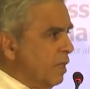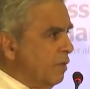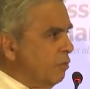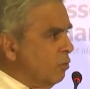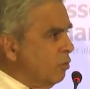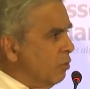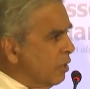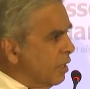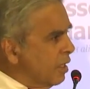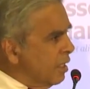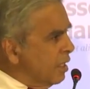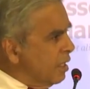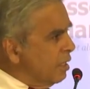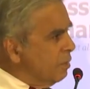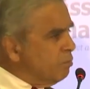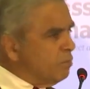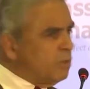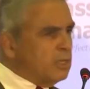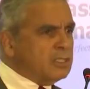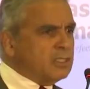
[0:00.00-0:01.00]
If you look at it
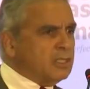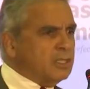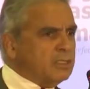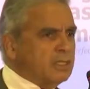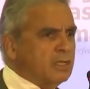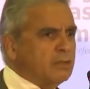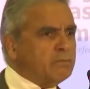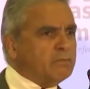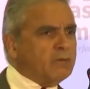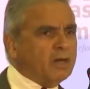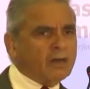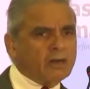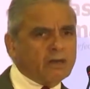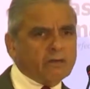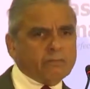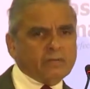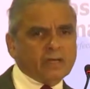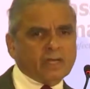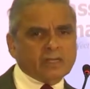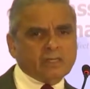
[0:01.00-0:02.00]
in purchasing
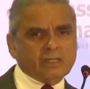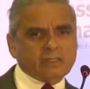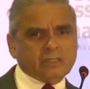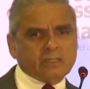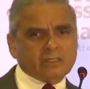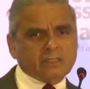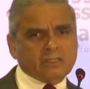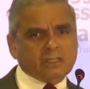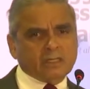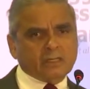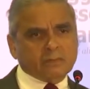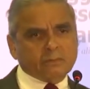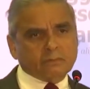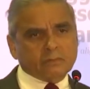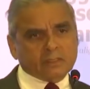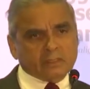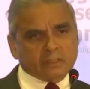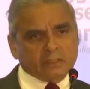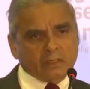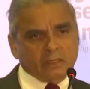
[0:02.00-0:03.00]
power parity
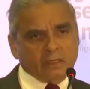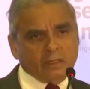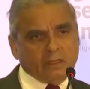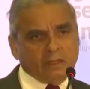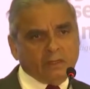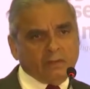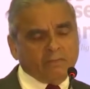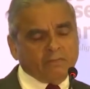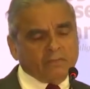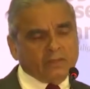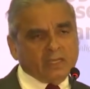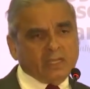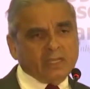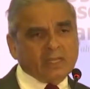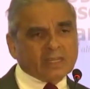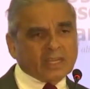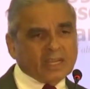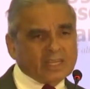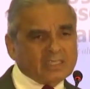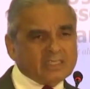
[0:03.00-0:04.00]
terms,
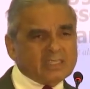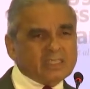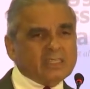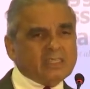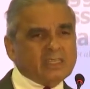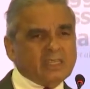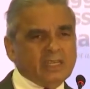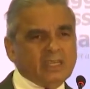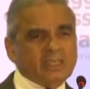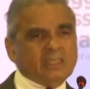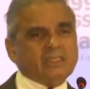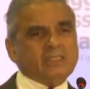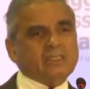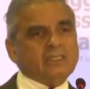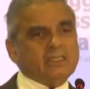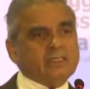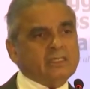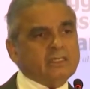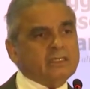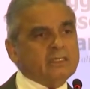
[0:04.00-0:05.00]
in
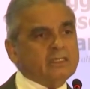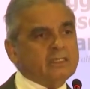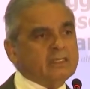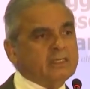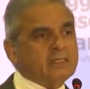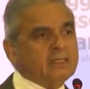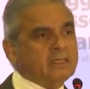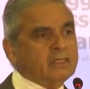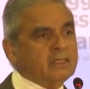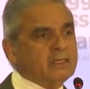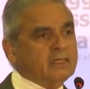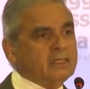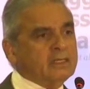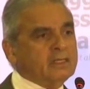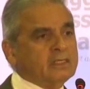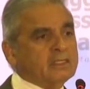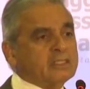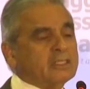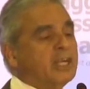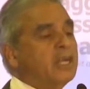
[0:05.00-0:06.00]
1980,
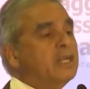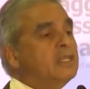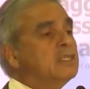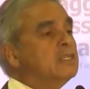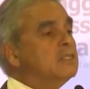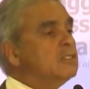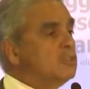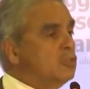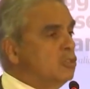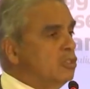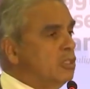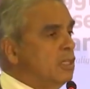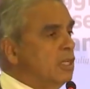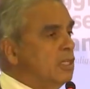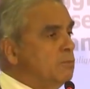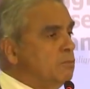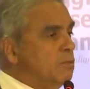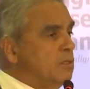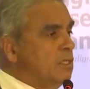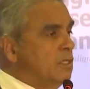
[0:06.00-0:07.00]
China's
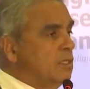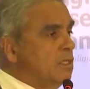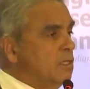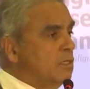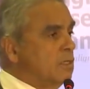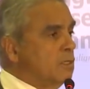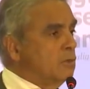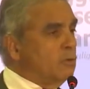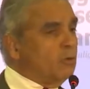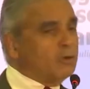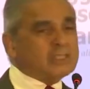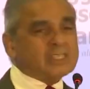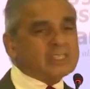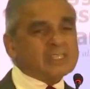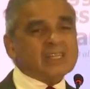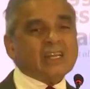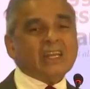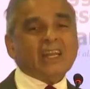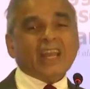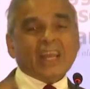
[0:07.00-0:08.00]
GNP
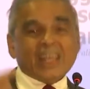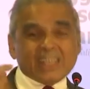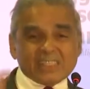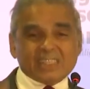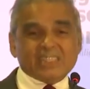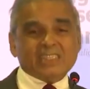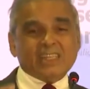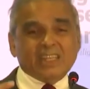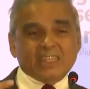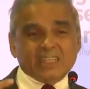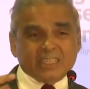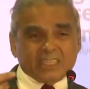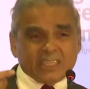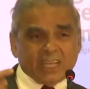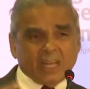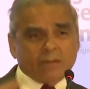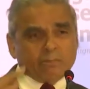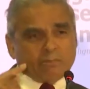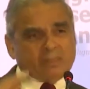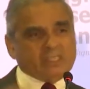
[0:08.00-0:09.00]
was less than
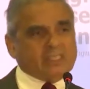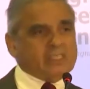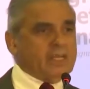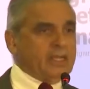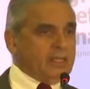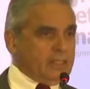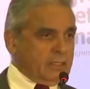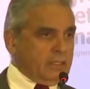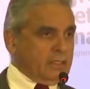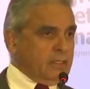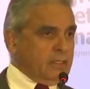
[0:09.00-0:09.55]
10%